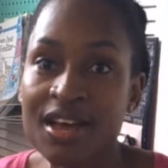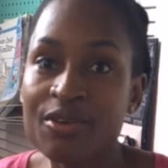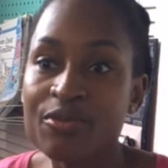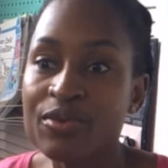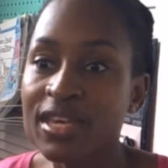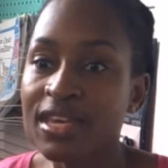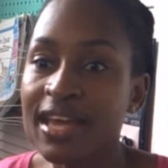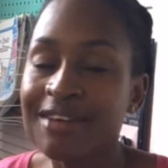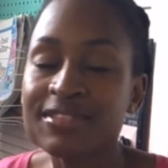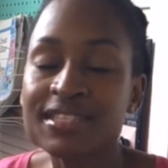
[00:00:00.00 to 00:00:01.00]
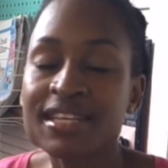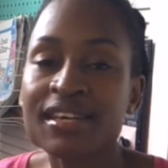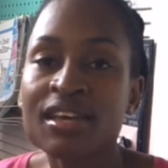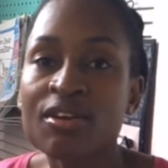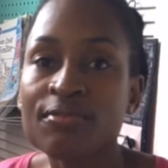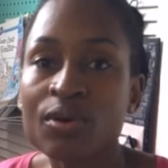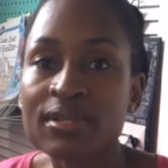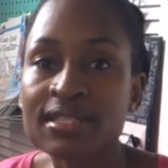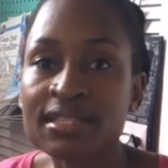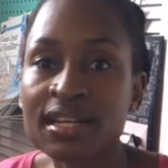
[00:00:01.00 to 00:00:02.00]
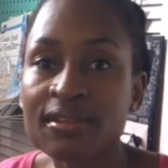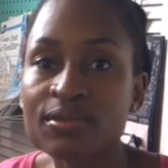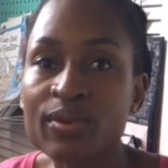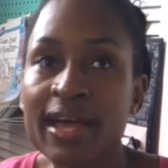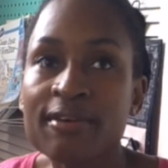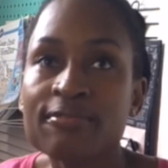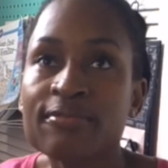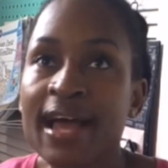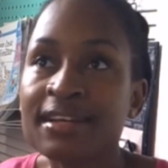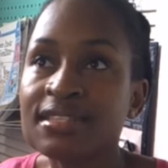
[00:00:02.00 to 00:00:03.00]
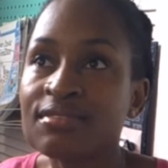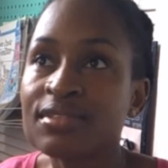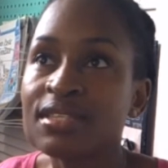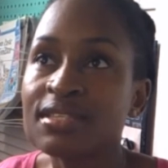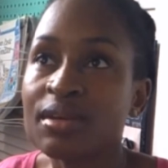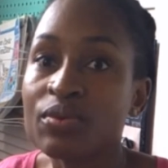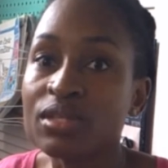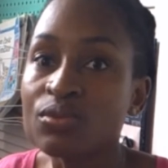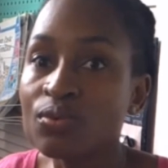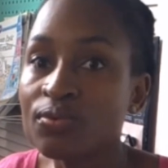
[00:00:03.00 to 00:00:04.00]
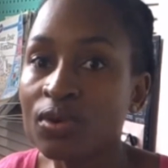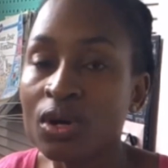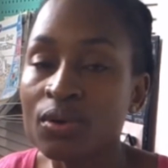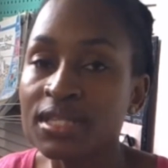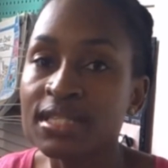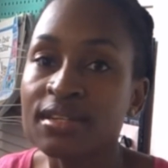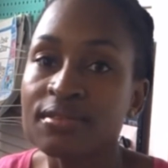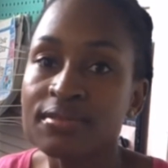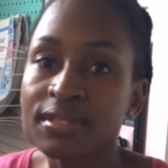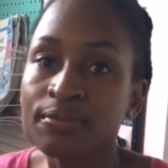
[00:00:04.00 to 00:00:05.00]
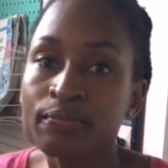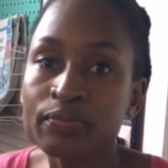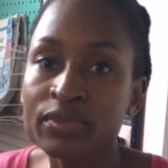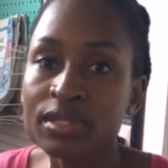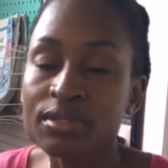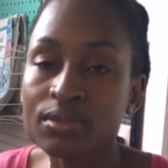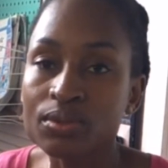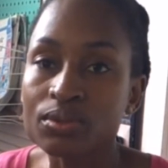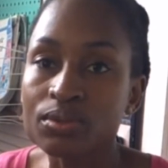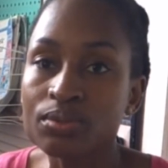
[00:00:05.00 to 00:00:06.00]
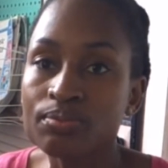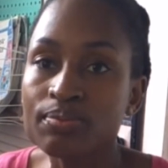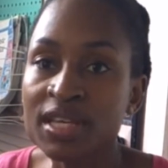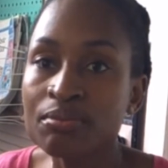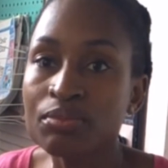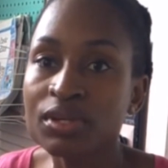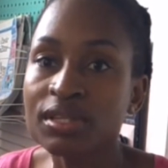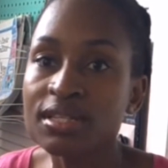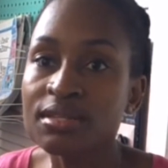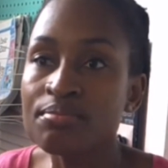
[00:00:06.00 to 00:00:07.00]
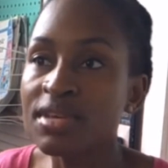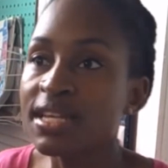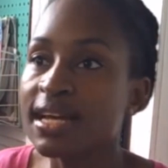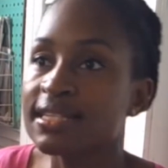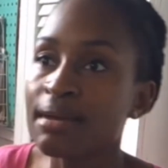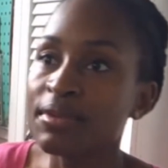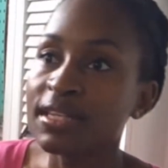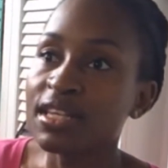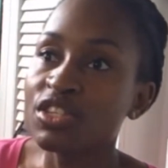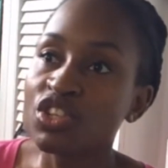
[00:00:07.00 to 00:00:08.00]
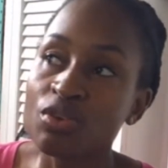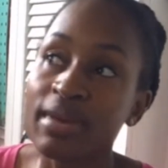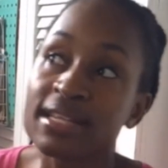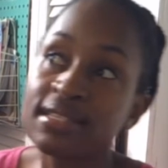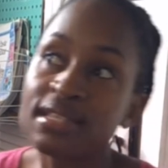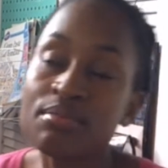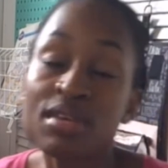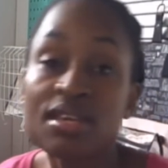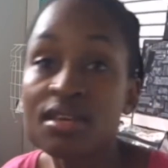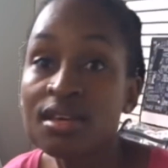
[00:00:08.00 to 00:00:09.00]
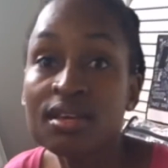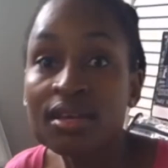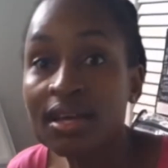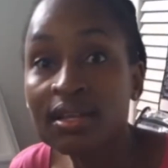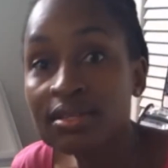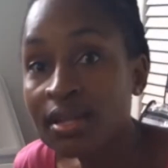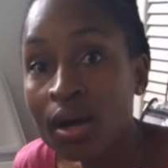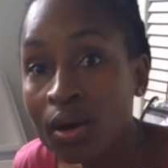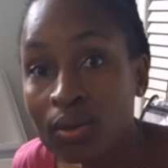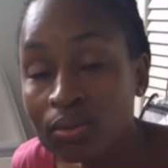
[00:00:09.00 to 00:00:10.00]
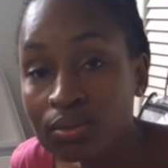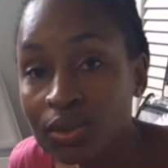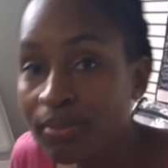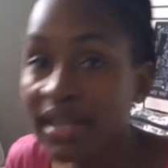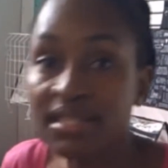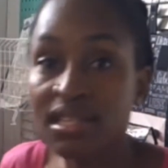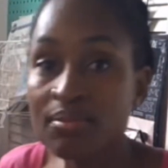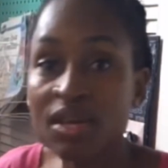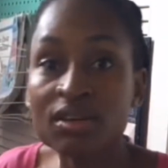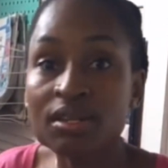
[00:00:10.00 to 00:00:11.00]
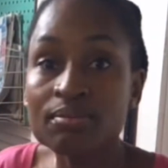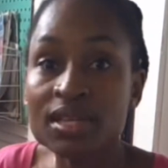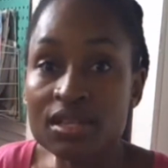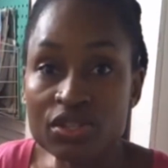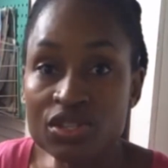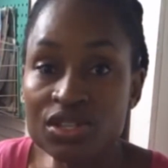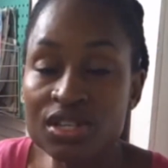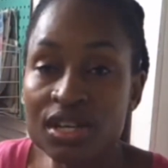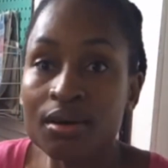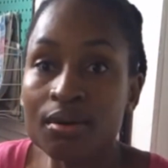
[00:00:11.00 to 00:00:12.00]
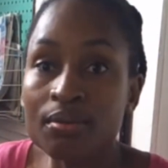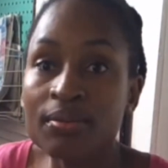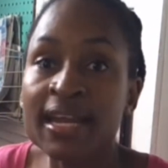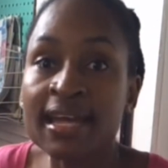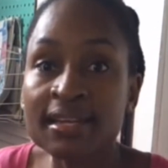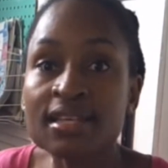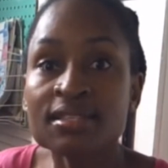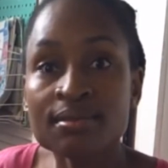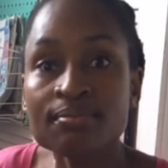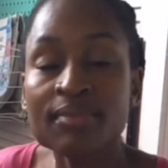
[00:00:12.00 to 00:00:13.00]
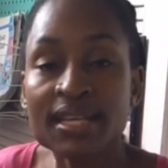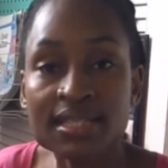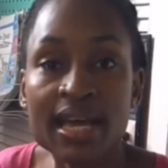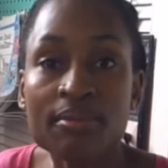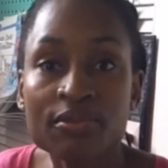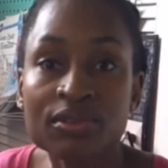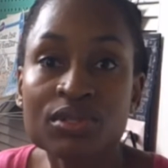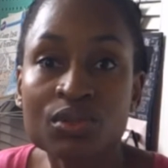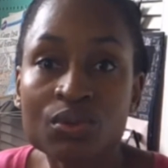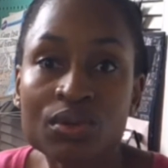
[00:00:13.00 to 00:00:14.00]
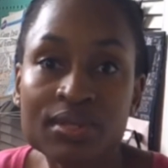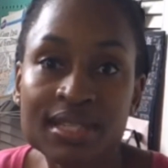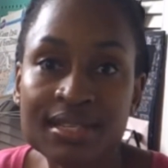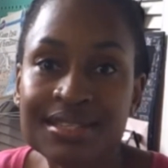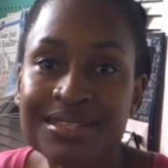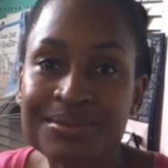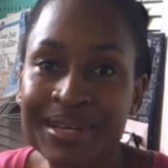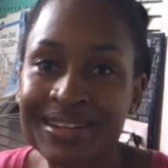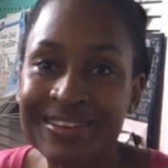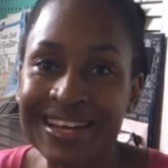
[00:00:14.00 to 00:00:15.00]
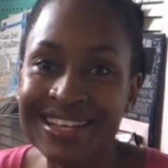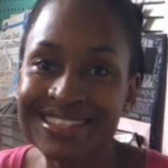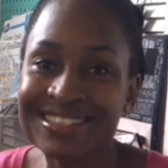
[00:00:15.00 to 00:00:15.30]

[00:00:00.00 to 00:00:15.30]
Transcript: We have to take care of ourselves. We have activities that we do for ourselves. So being booked doesn't mean that I'm in the kitchen. You might see me in town, you might see me on the beach, but I need to make time to do those things as well, right?